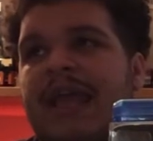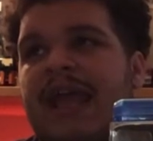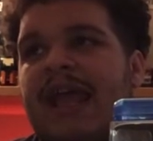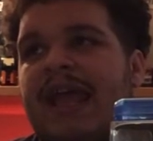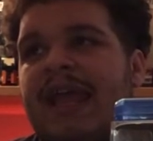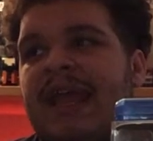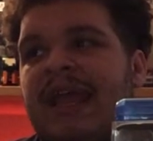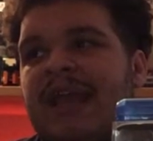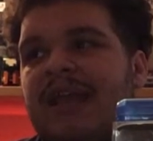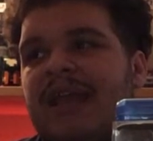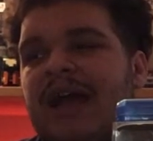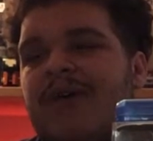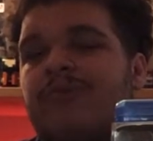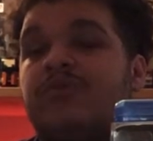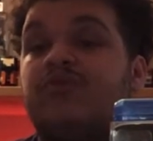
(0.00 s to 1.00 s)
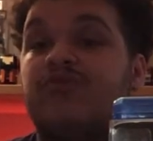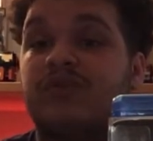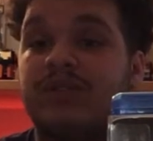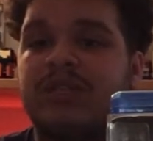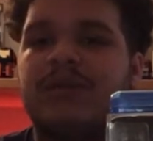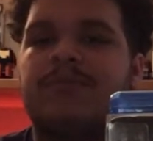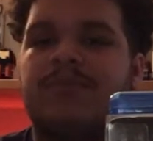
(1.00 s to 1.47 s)
and I was
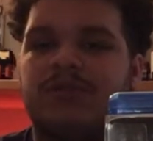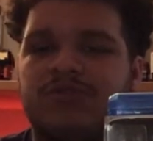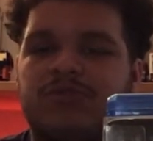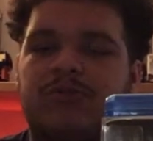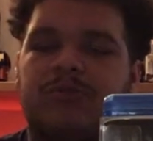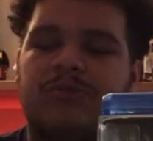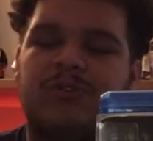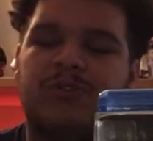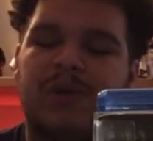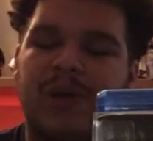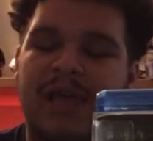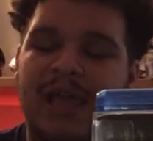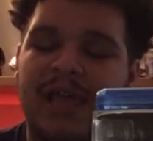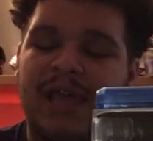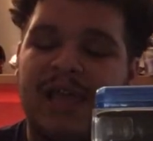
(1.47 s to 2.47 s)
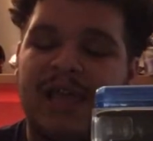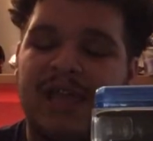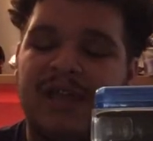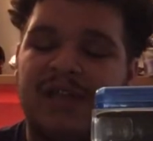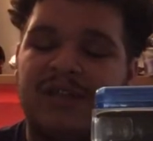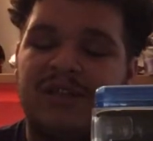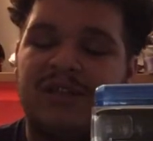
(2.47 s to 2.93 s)
really miserable.
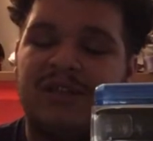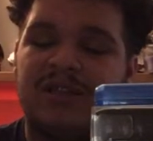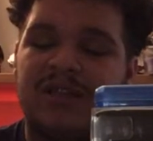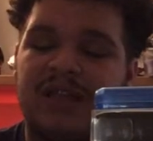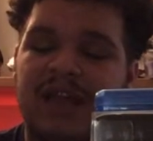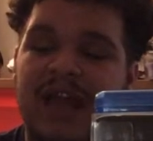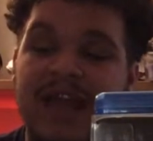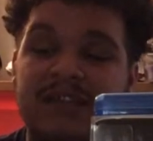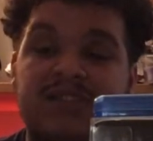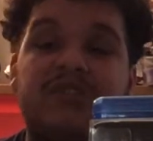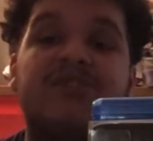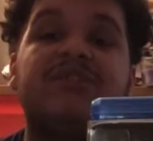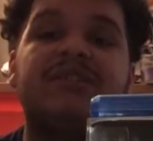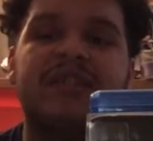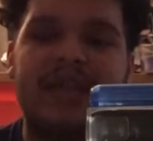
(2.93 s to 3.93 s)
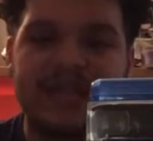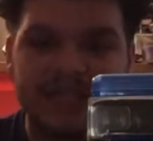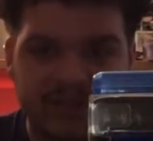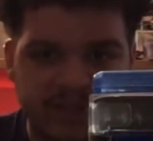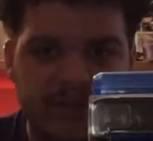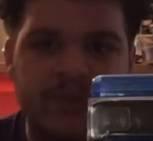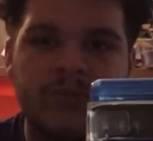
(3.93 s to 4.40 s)
And I still
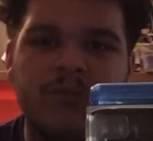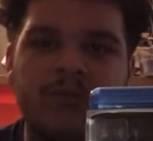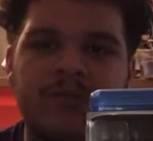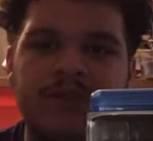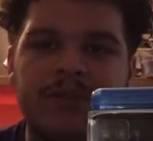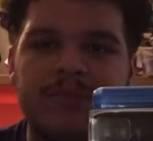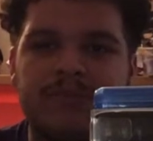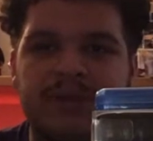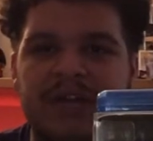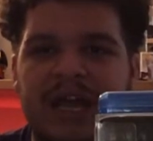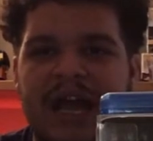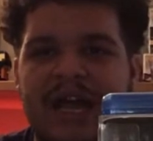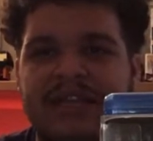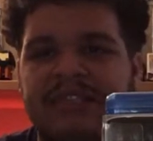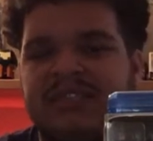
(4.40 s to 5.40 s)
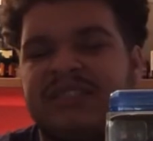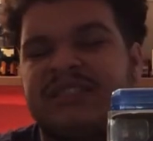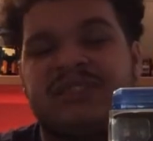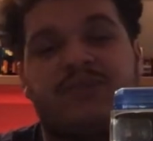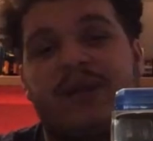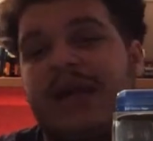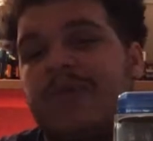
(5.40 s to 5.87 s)
liked the movie, but I
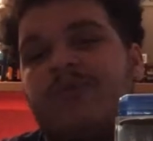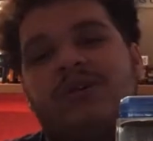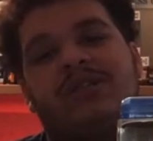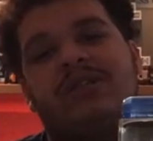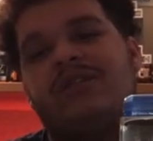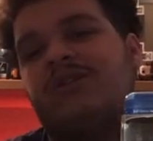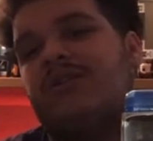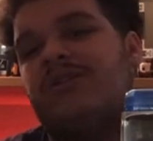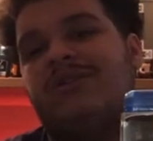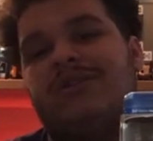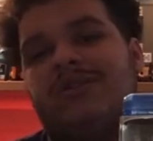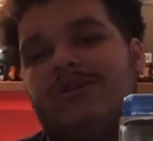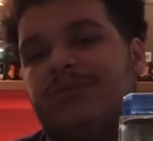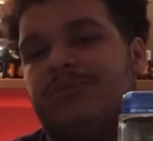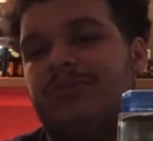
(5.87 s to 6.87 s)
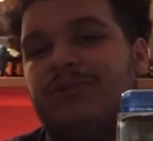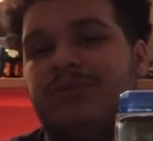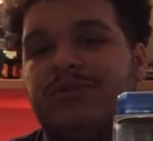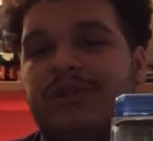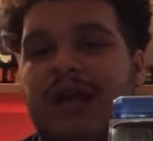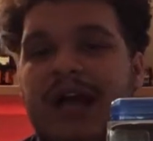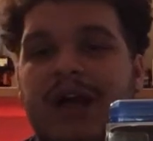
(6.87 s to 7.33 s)
wanted to go home,
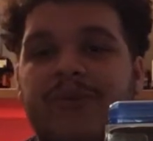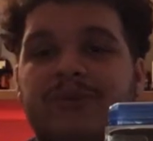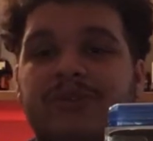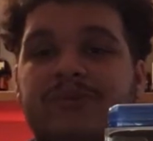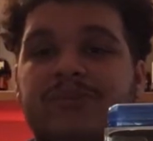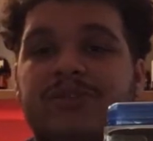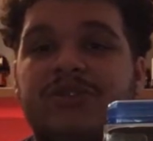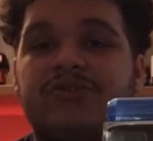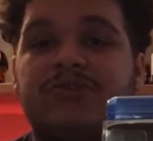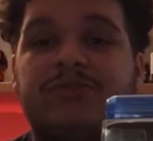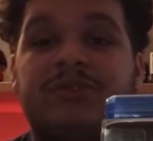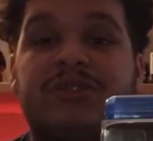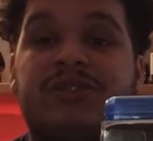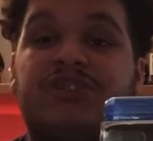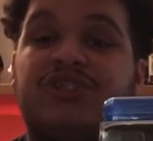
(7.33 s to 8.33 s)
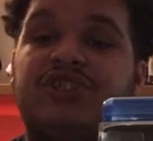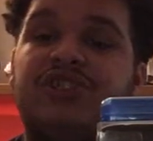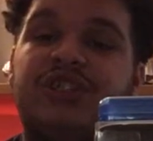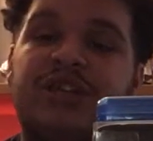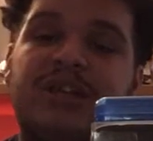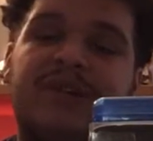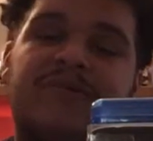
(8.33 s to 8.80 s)
bro. I was miserable as
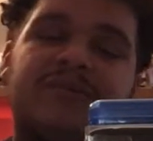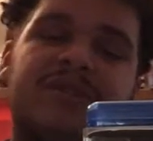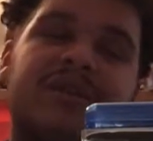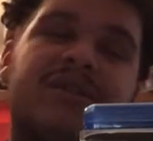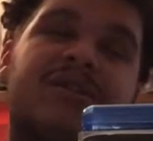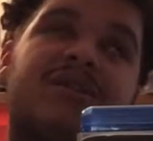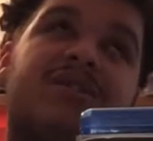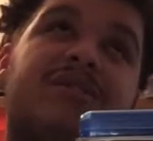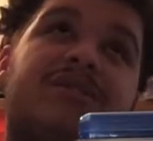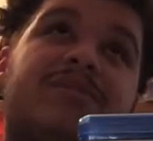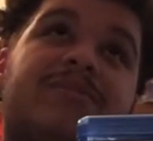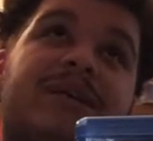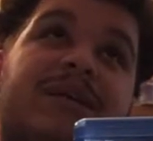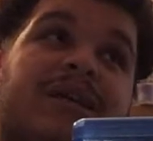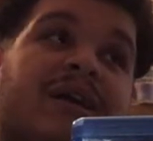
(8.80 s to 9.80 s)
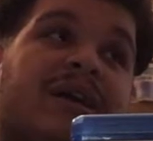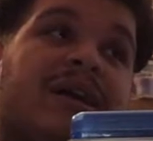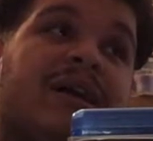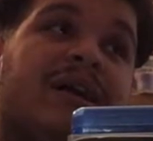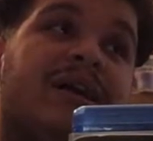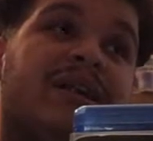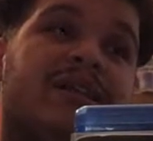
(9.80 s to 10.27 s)
shit. I was like, oh my
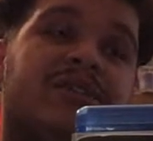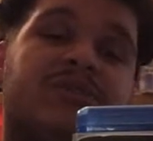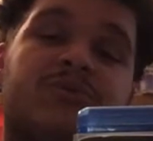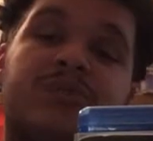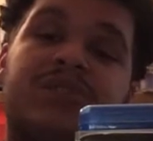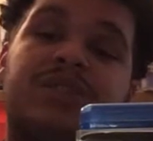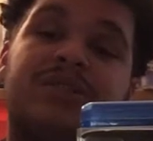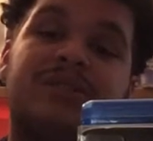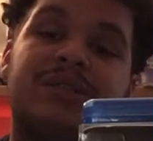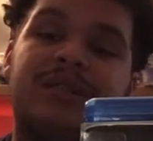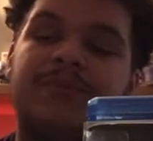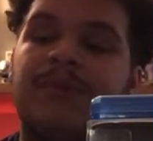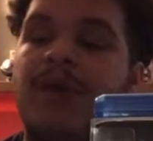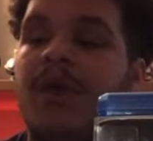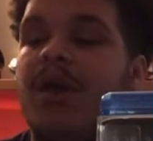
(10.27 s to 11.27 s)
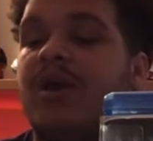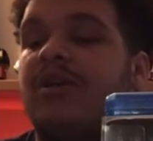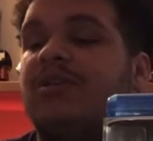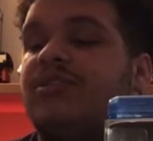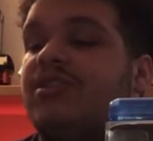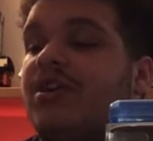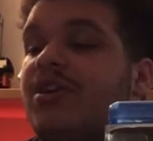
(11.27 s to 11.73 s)
god, I just want to sleep.
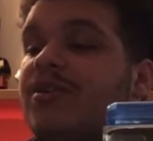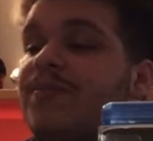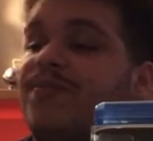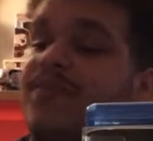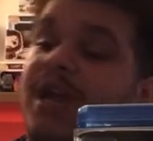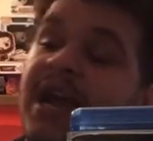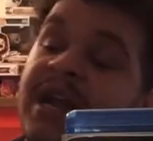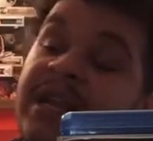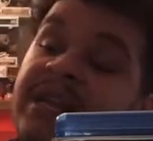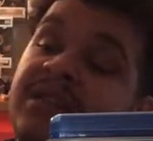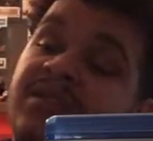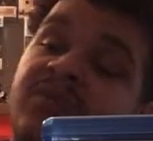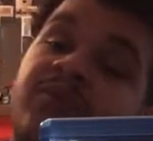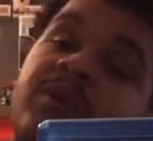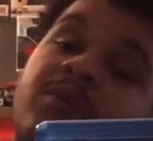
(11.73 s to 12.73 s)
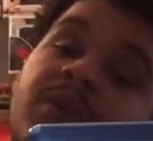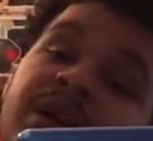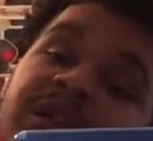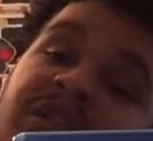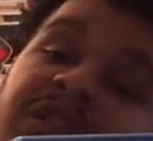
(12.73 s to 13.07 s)
So I need to rewatch